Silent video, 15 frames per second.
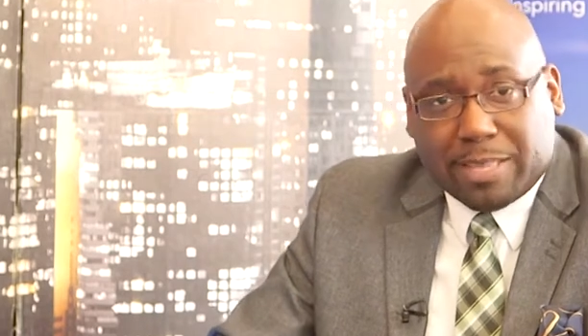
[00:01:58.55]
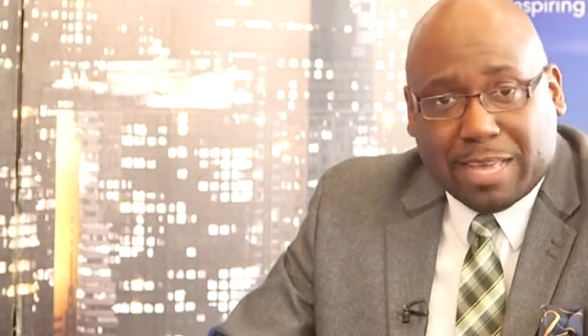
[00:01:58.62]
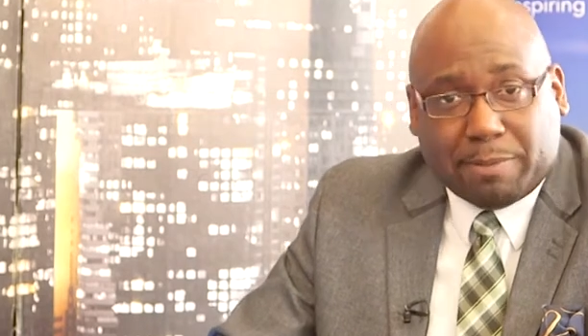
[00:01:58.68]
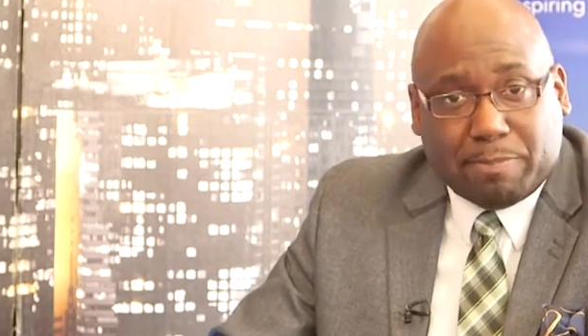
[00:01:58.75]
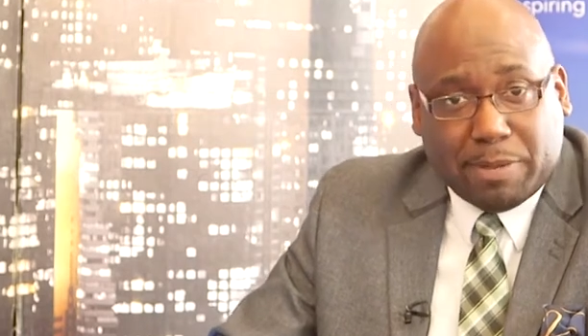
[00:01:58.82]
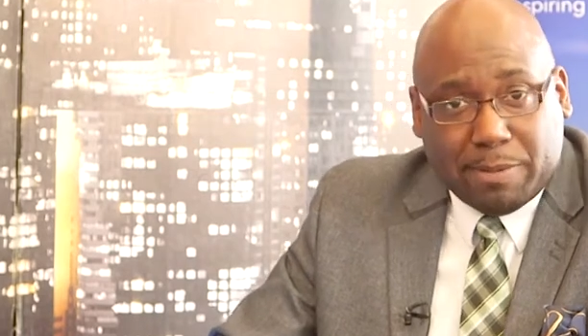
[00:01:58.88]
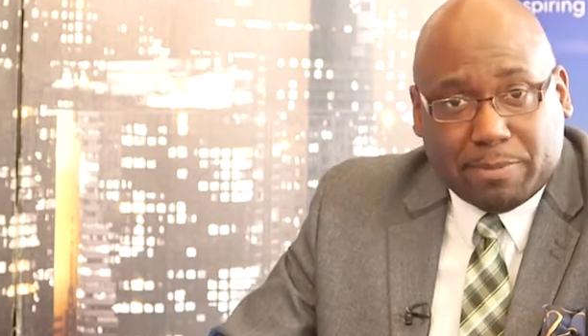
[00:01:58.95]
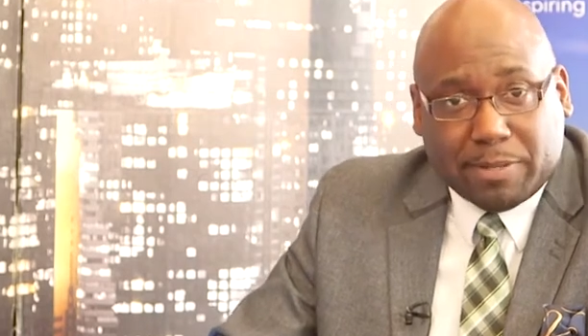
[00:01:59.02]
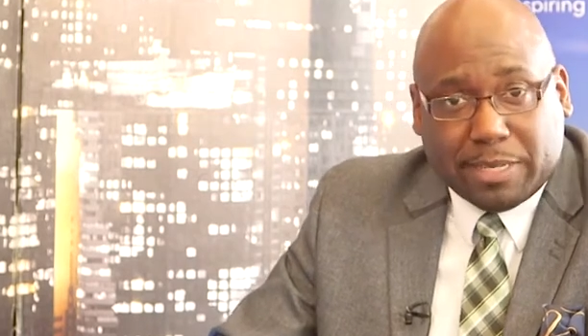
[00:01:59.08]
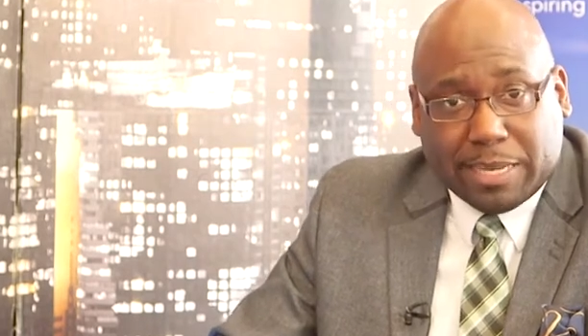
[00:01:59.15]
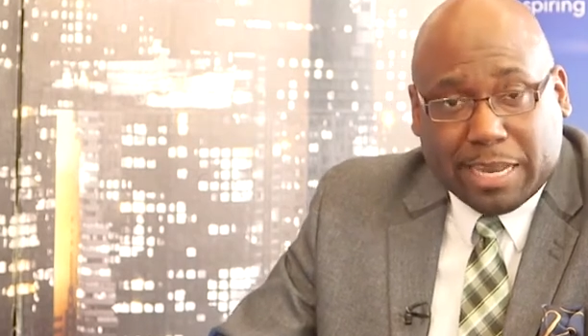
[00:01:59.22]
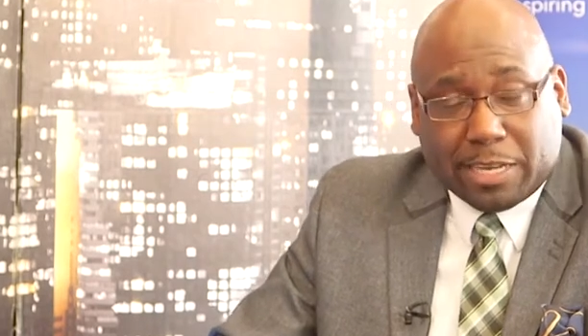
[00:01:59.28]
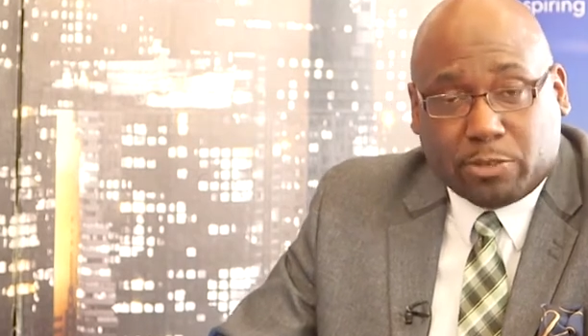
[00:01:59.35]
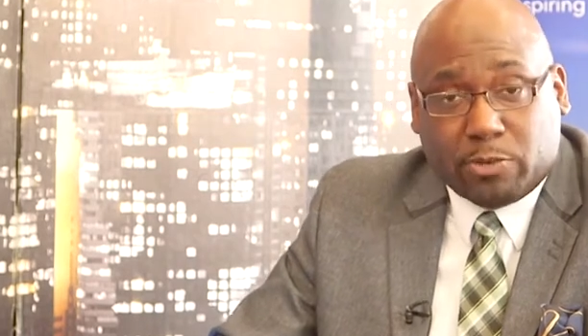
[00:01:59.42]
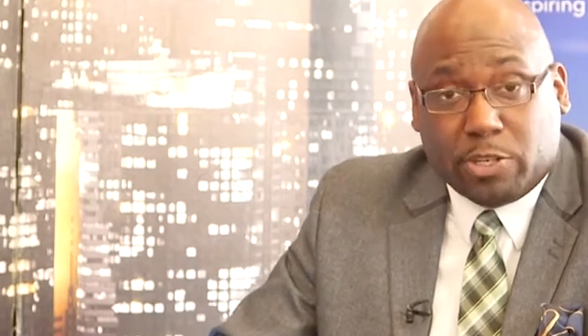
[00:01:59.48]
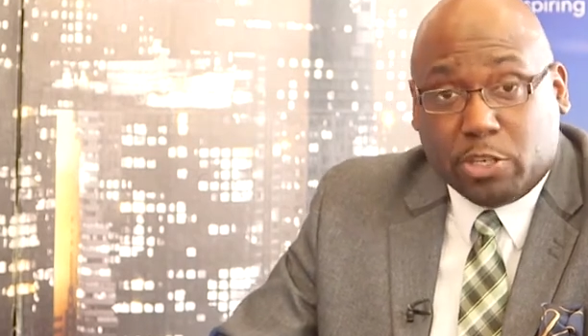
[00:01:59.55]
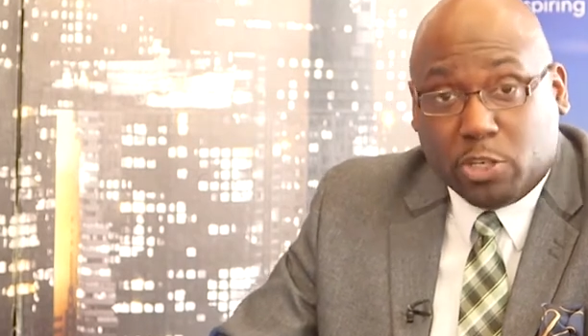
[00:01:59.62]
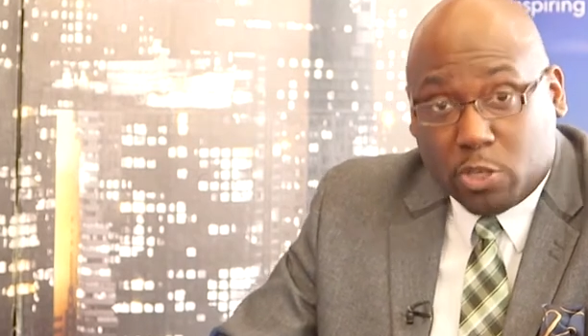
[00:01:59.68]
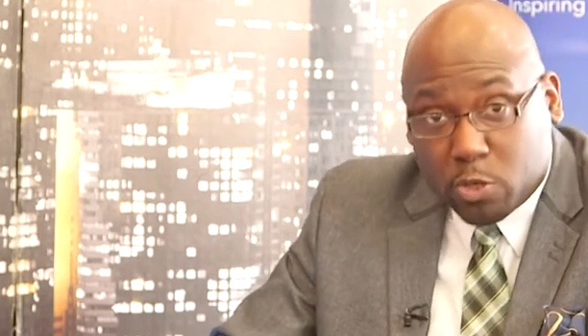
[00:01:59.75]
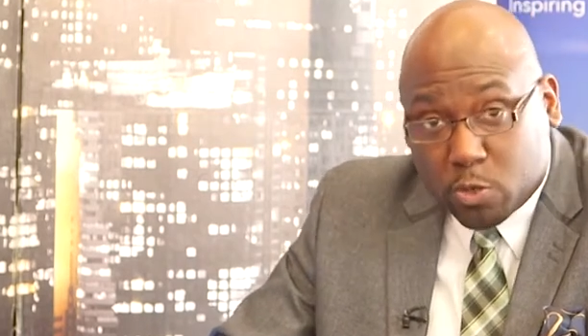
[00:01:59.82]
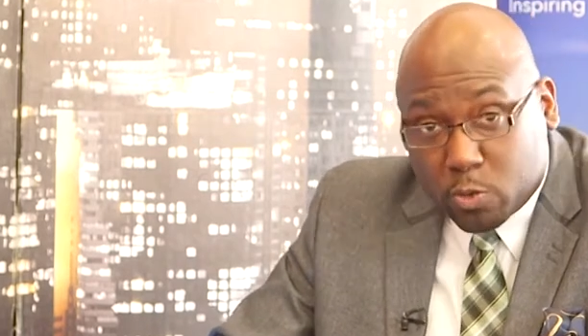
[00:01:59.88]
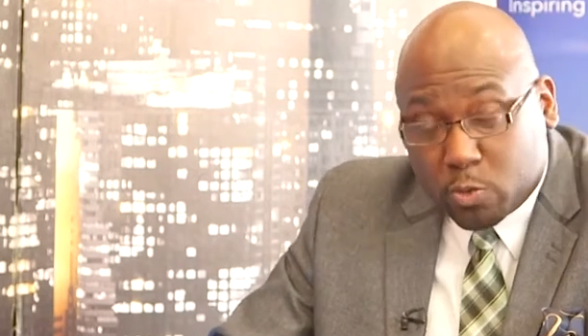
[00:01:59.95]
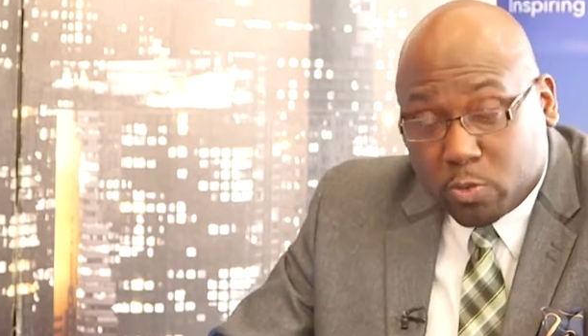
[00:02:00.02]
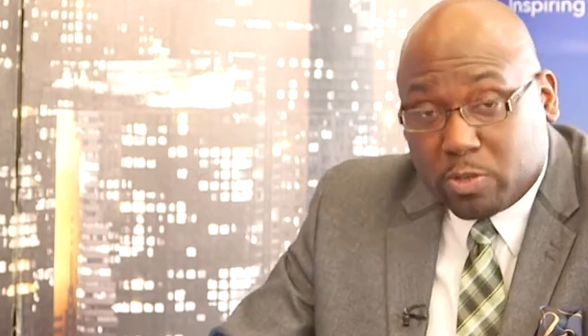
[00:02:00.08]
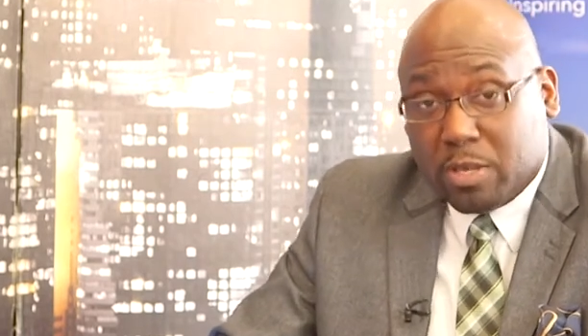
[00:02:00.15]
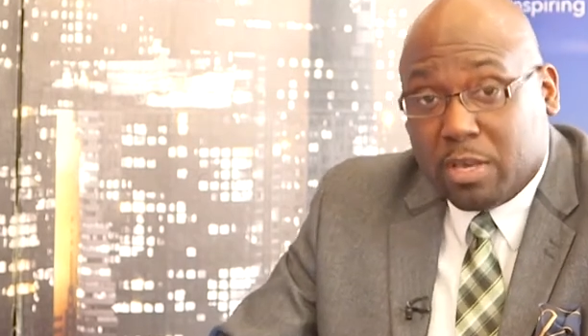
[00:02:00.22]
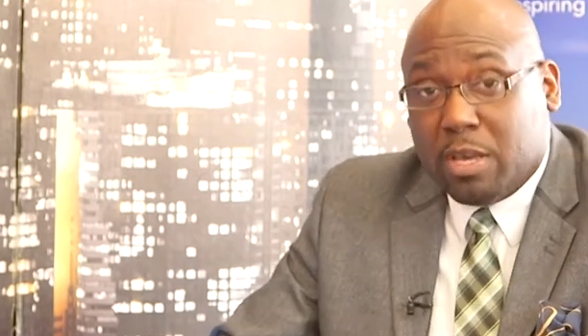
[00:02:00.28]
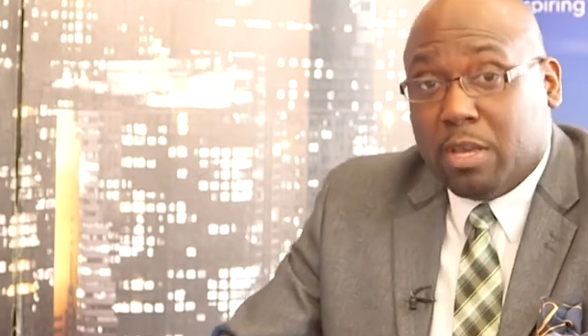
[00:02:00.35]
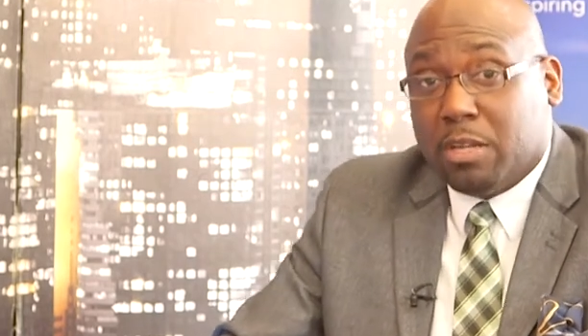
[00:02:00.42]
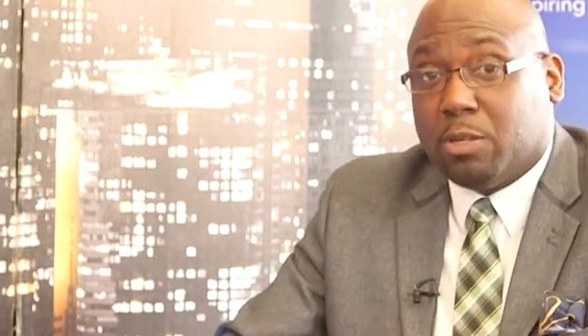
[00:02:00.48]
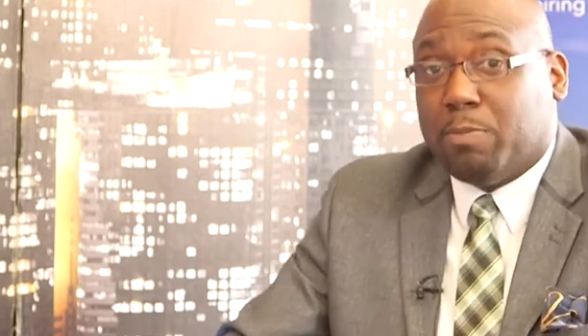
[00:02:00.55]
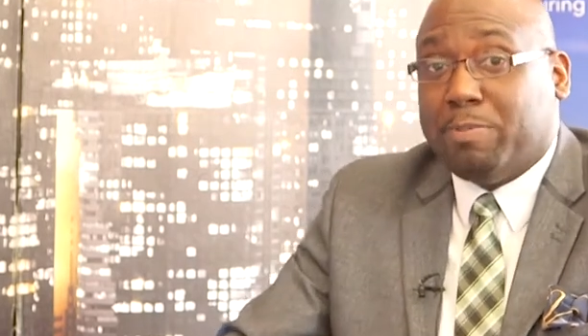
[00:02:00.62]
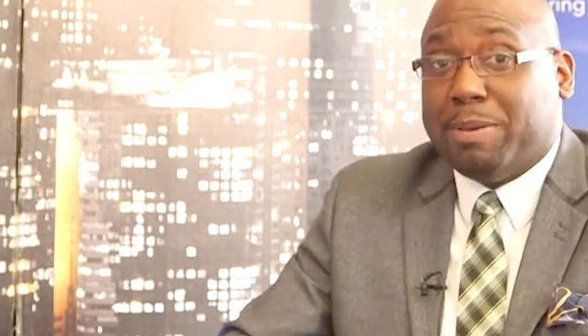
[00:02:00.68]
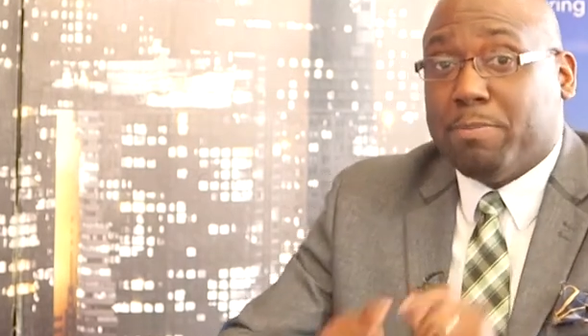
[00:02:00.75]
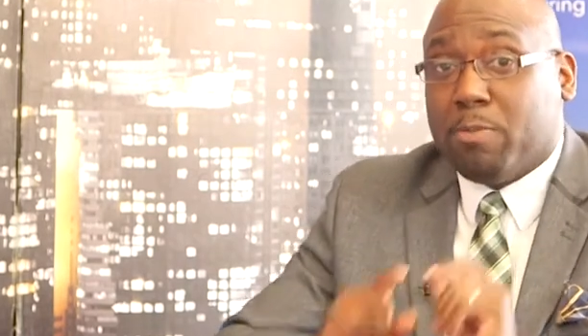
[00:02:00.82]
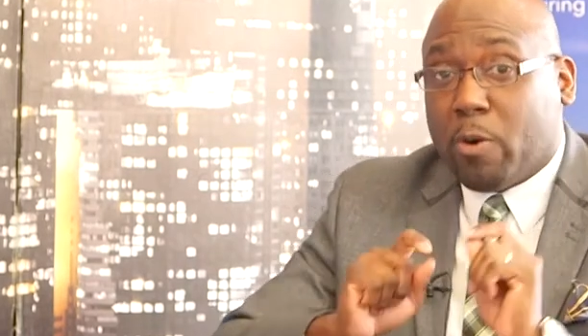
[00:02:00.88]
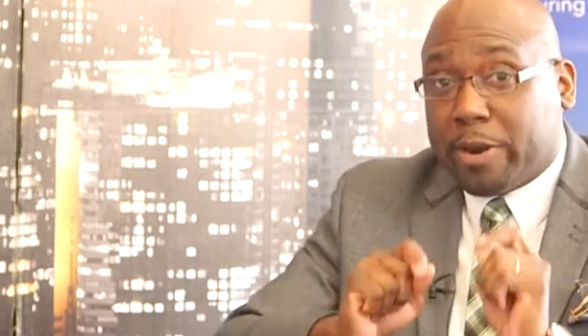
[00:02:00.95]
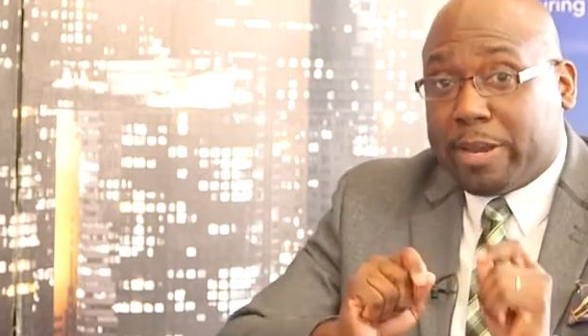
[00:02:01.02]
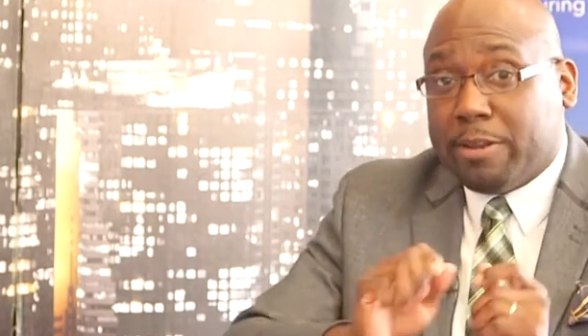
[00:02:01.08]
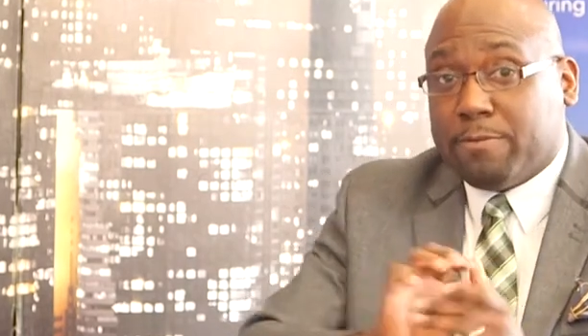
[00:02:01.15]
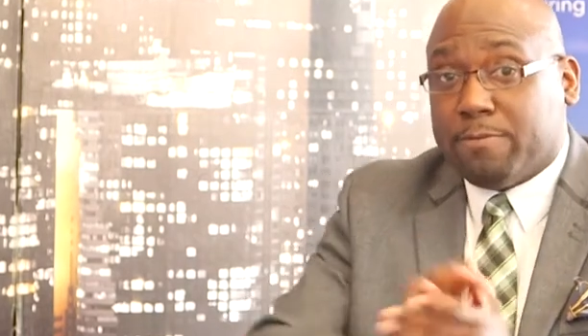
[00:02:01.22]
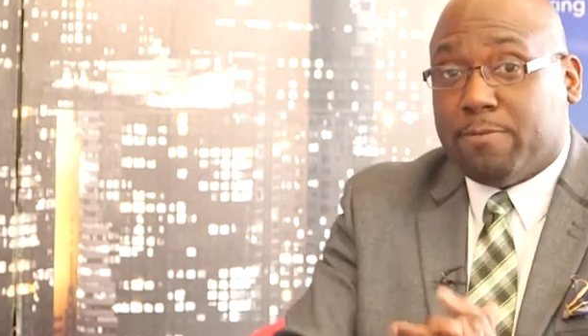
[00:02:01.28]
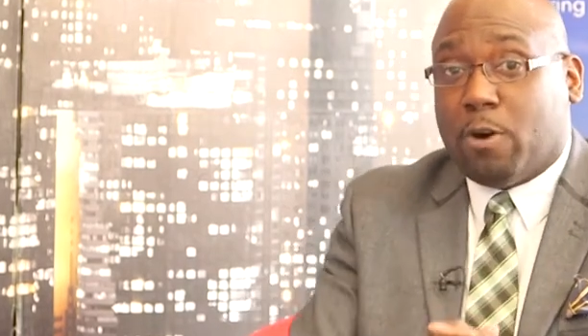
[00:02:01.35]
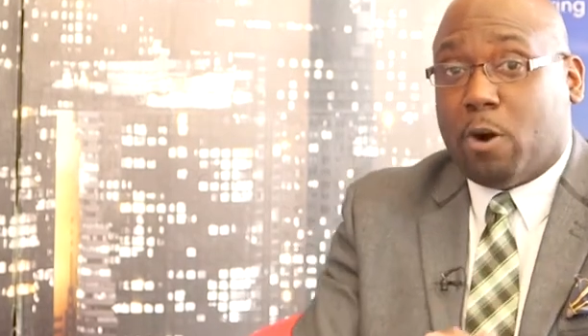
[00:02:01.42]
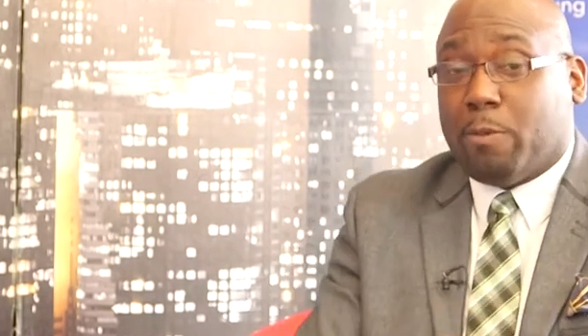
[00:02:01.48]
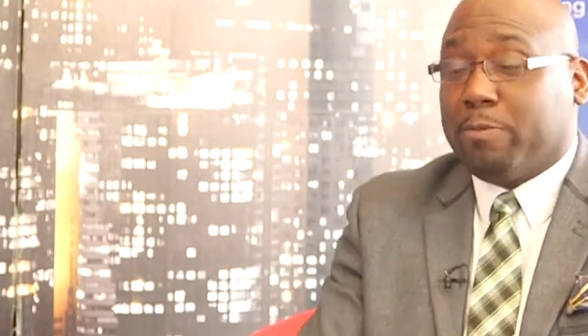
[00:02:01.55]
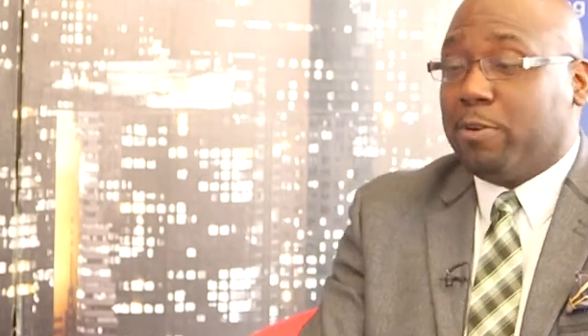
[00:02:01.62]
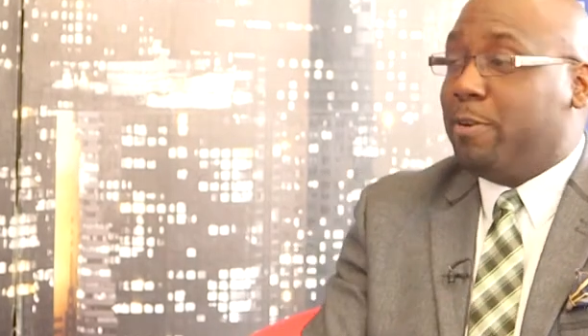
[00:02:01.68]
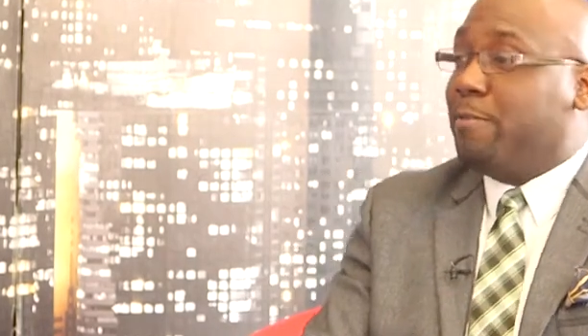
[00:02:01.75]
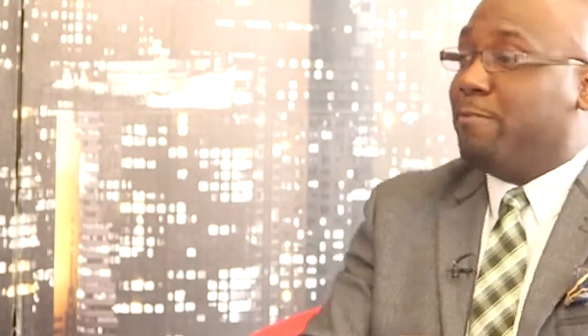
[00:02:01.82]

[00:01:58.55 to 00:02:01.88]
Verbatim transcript: that people can actually use to be more informed.